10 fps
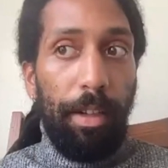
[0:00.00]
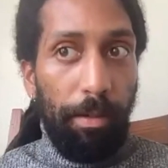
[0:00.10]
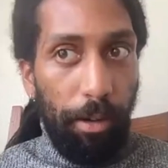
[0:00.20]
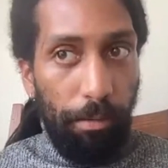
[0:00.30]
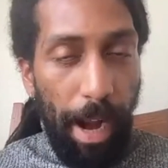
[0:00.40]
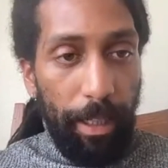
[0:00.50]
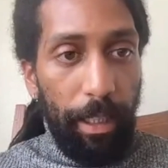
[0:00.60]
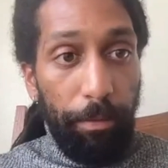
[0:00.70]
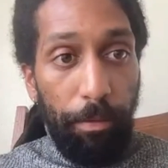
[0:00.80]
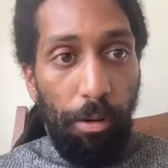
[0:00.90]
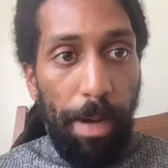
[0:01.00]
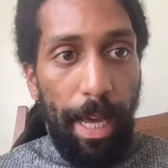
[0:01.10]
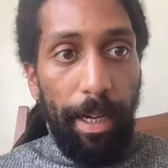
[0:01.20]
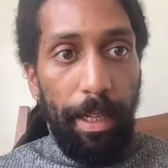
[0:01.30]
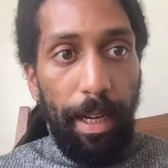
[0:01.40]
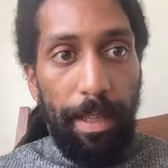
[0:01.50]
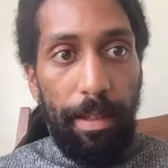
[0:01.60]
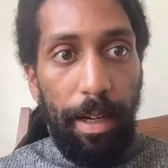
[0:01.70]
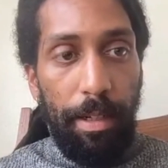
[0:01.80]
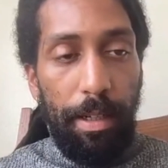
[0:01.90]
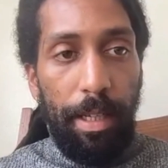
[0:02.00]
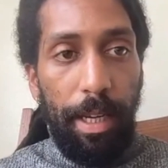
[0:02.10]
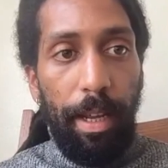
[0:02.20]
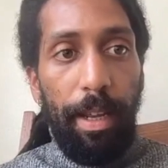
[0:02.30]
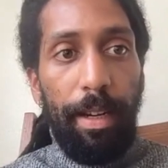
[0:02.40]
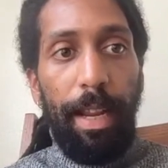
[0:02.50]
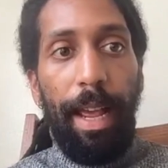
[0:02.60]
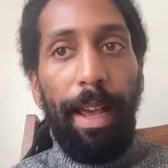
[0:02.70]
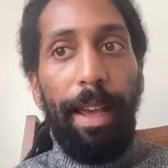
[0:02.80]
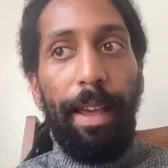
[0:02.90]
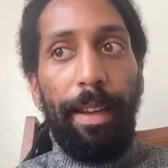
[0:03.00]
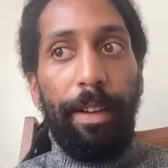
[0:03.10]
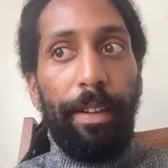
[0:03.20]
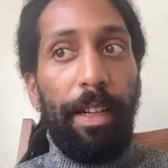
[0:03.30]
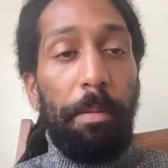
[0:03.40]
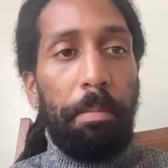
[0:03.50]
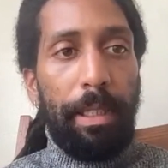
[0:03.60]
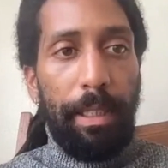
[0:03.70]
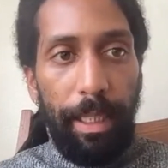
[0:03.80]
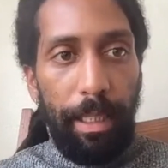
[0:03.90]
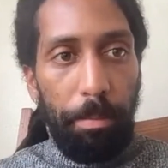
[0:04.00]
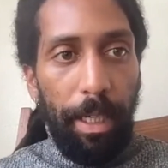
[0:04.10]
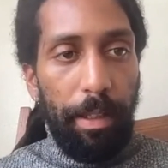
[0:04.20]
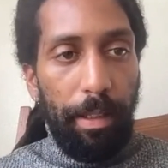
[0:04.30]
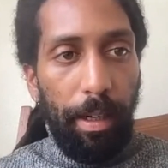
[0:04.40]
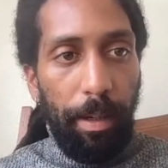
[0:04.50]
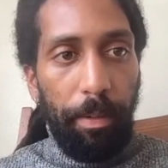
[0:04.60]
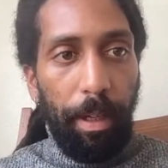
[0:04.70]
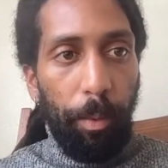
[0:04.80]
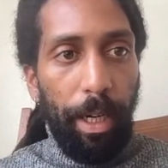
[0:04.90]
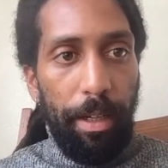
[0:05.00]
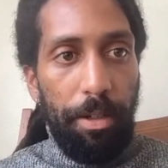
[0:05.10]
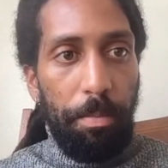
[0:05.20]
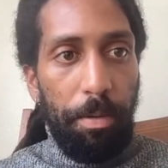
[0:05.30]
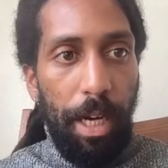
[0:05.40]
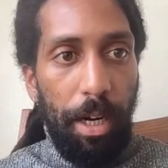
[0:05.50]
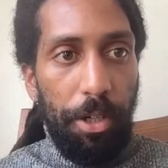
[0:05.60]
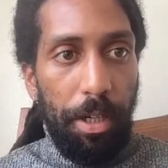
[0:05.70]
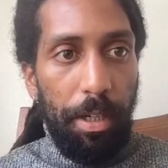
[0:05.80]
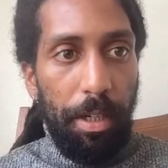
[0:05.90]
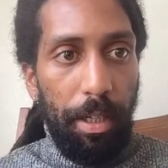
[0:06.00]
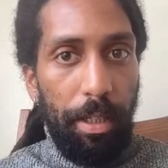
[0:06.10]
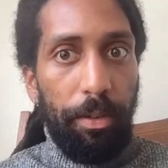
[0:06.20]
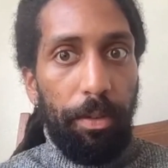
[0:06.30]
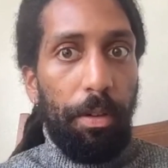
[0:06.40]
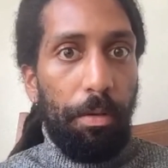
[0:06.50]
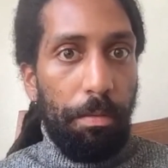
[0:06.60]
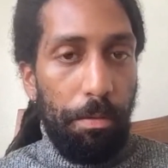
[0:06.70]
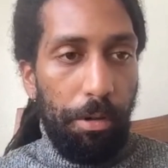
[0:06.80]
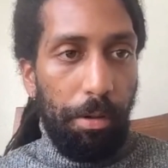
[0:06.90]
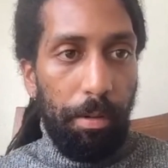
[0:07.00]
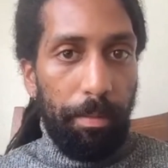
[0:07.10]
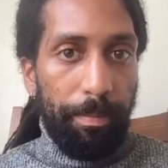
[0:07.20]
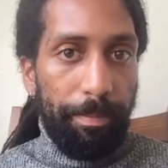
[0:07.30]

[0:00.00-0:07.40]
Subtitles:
correctly formatted, as Naja said, and complete by the time that we enter production is crucial.